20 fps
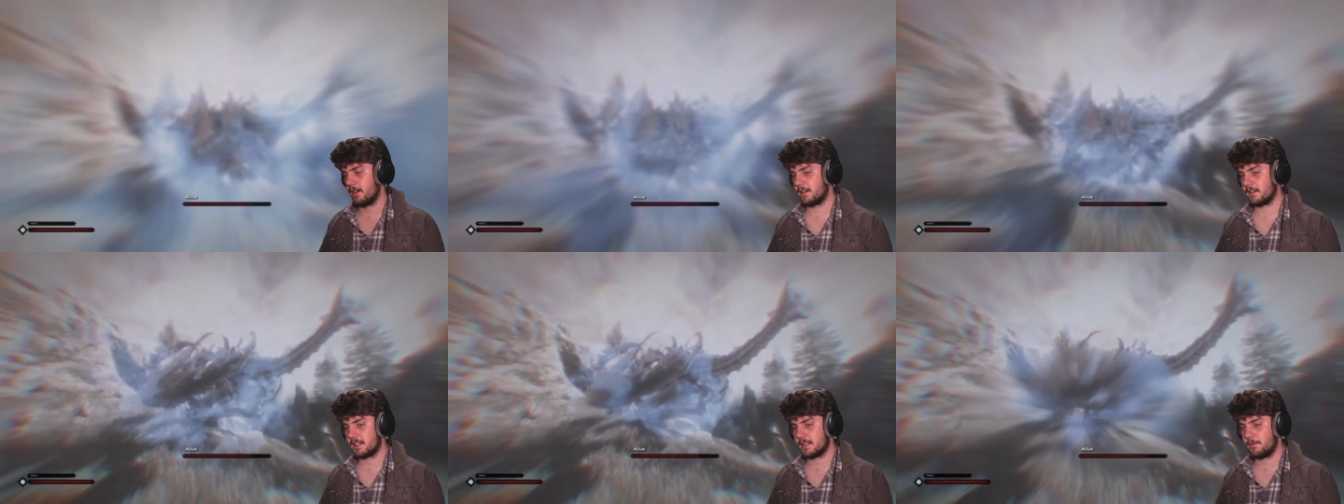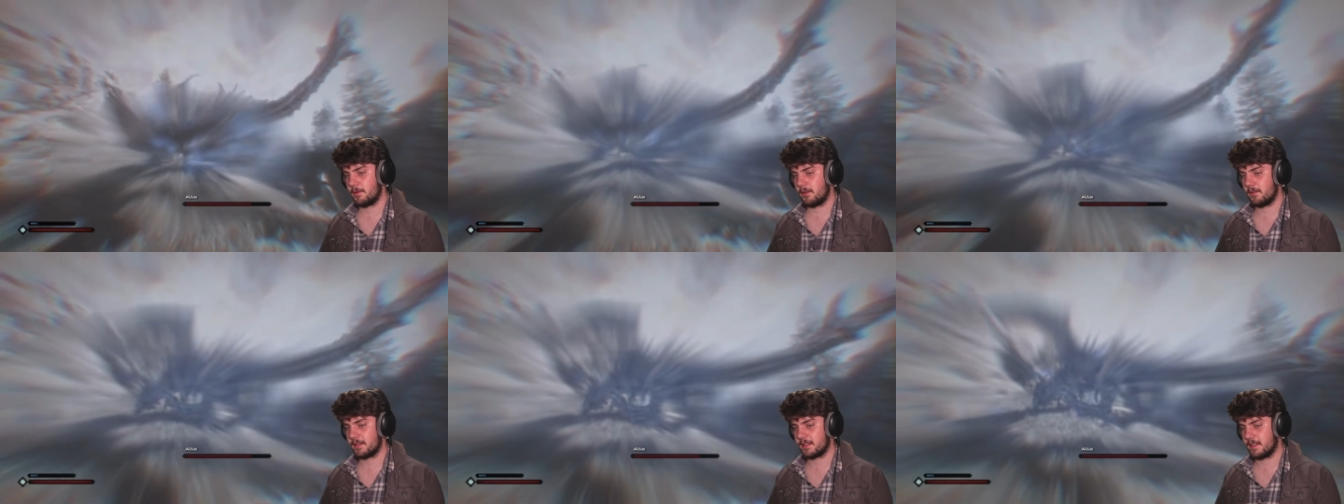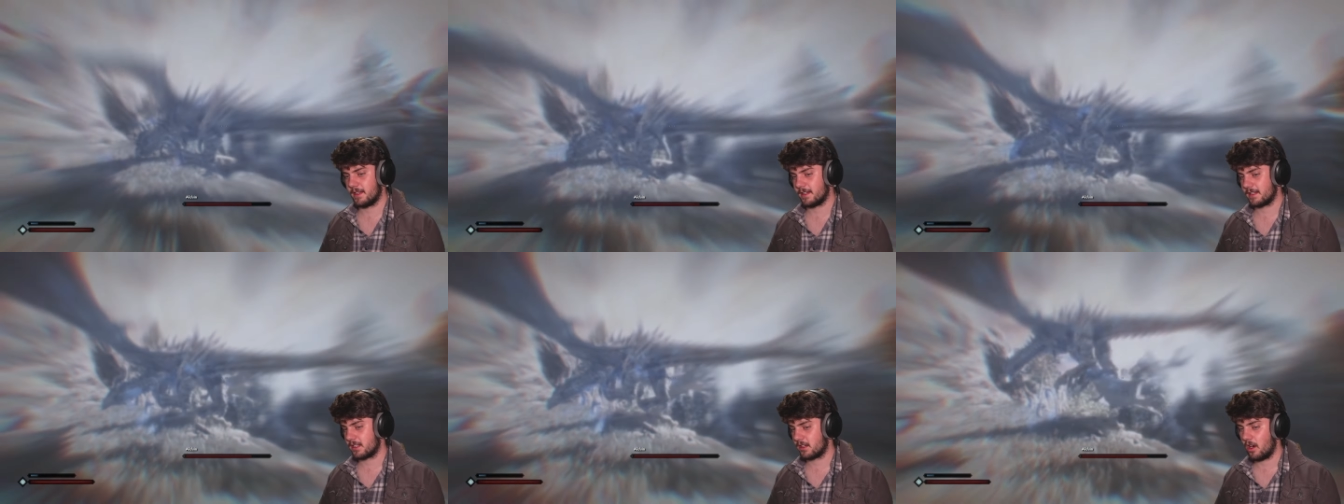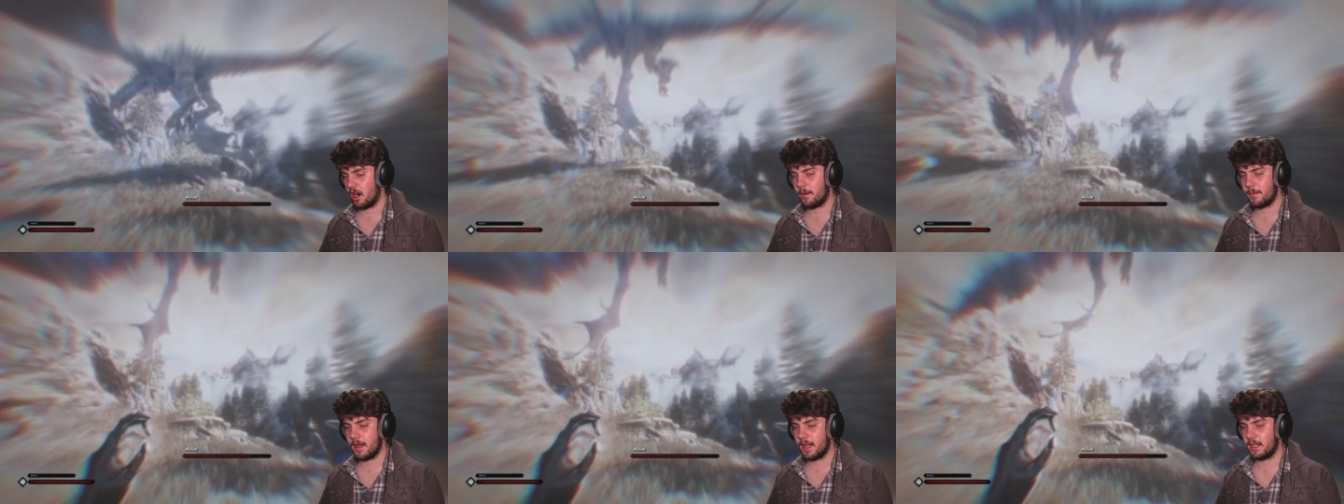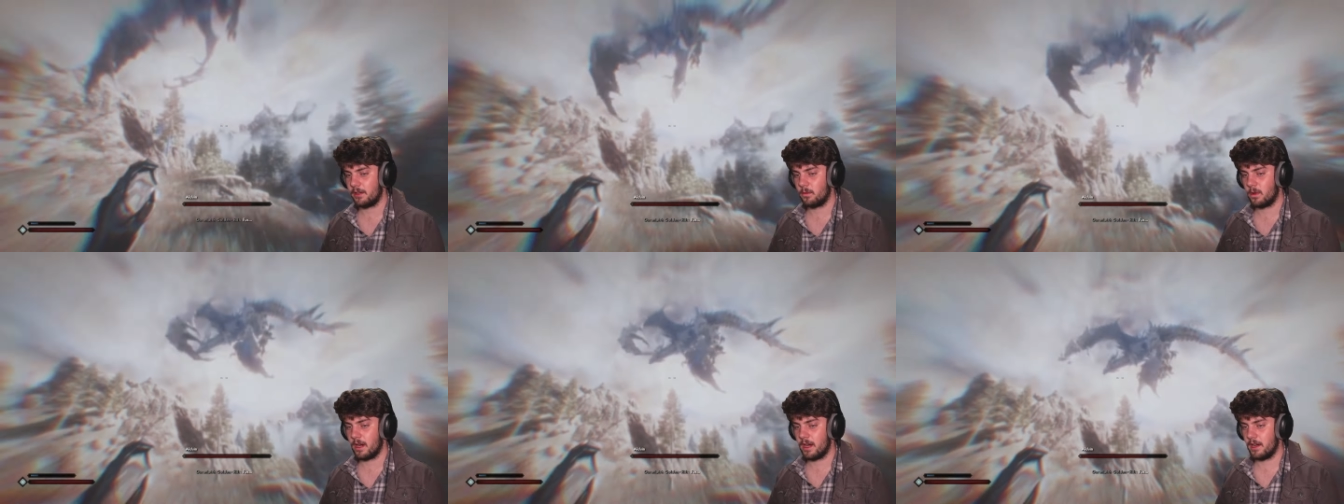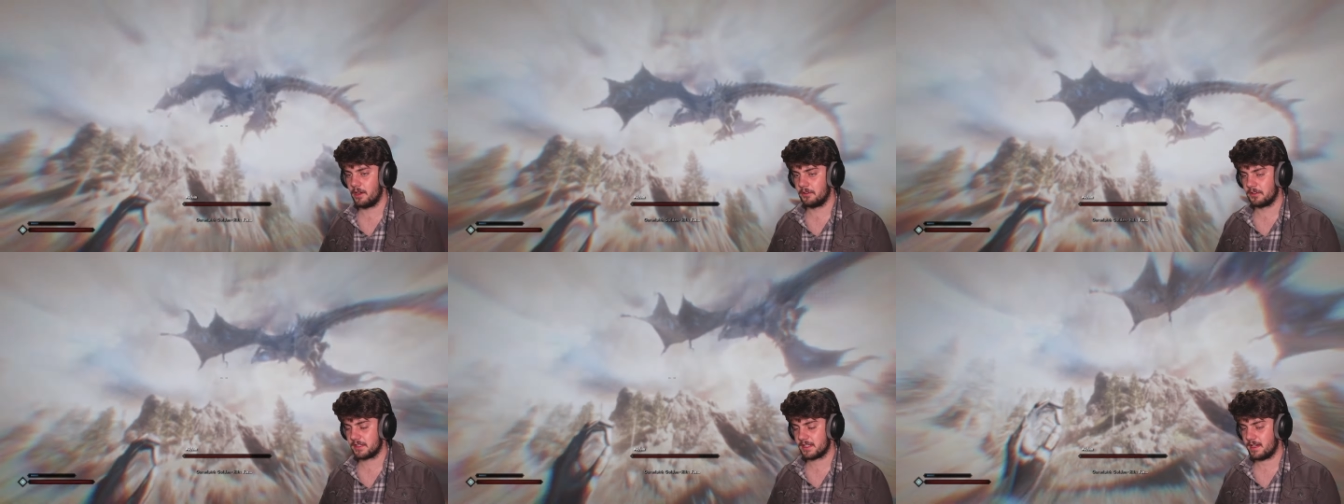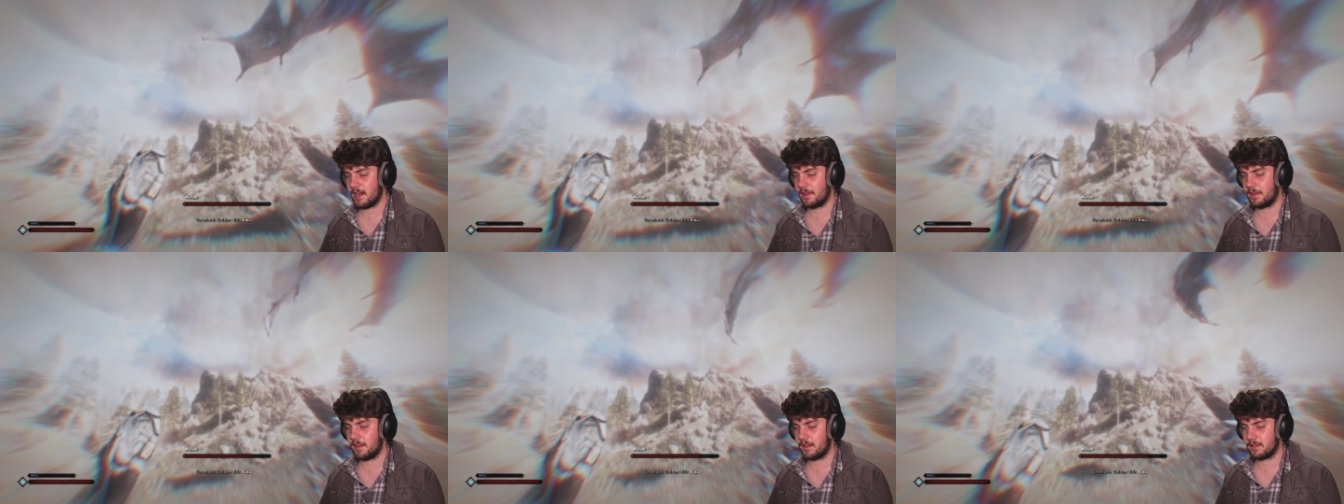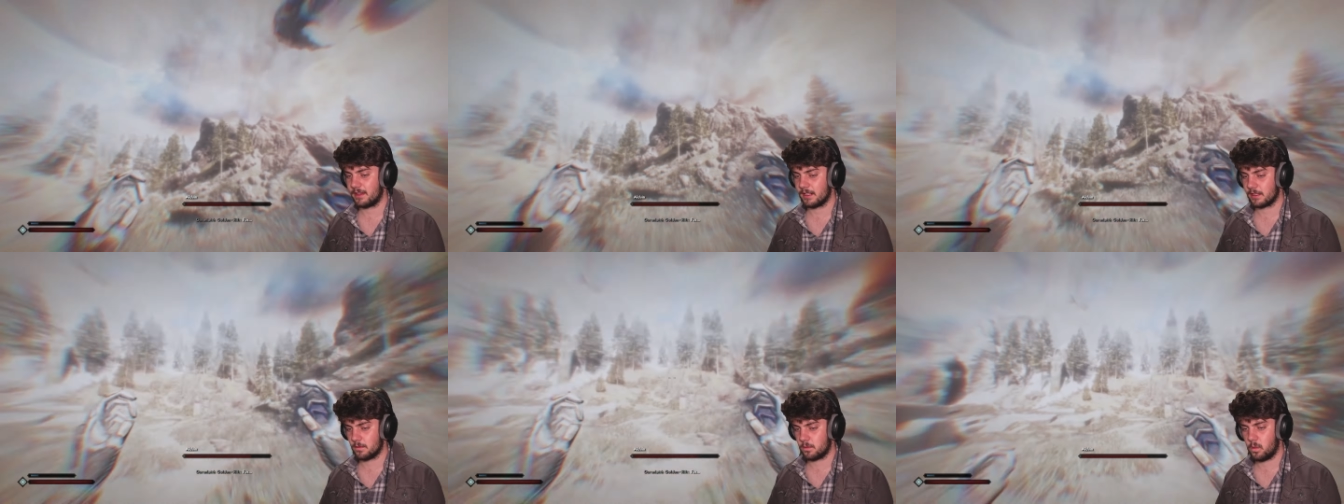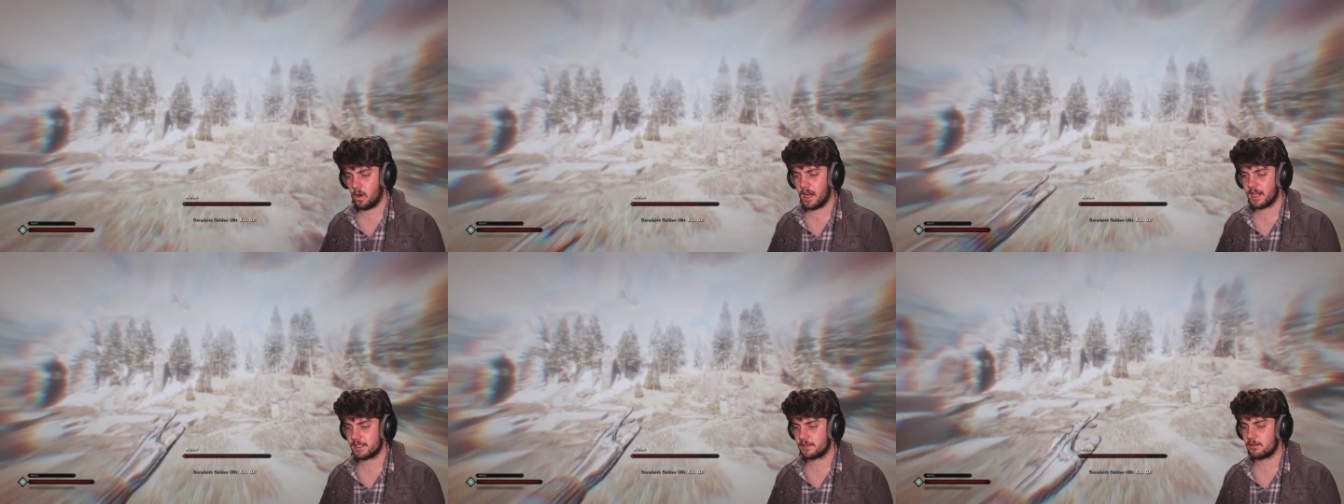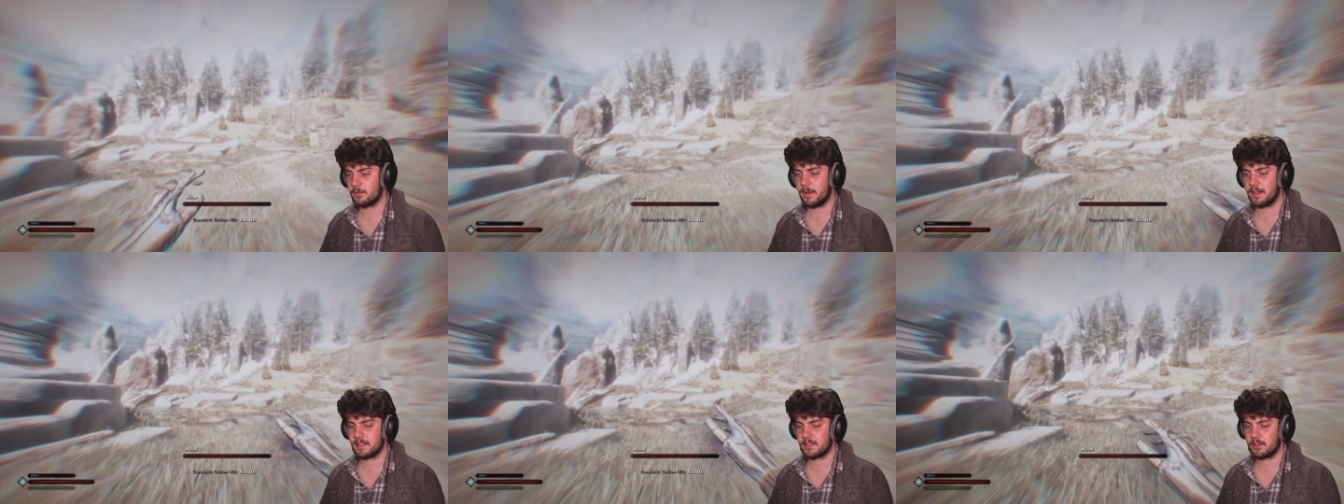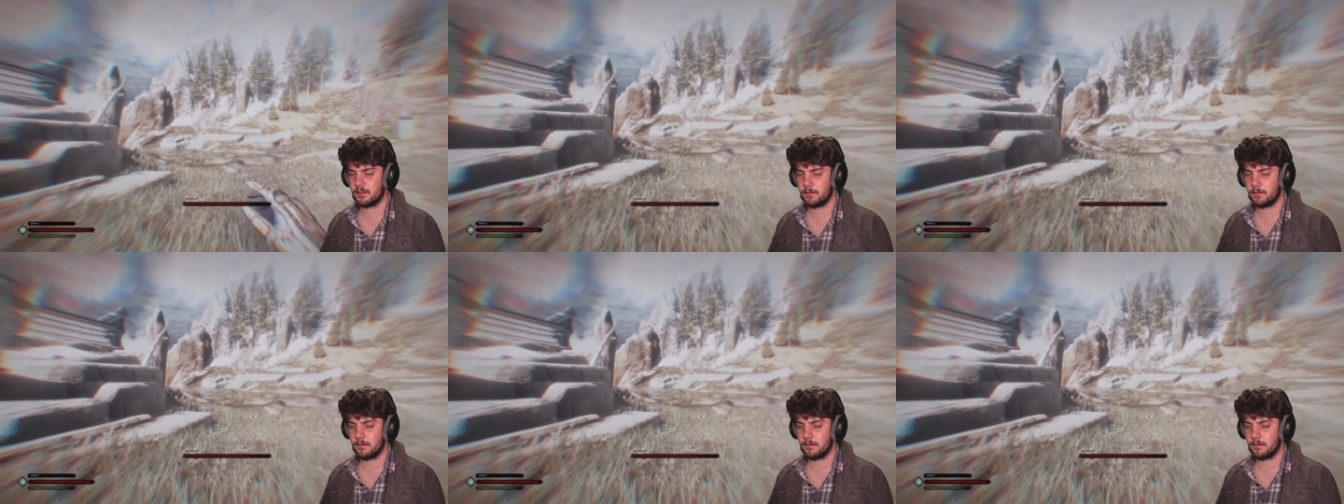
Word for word: experience like Skyrim anywhere else. And I think that's why it's remained so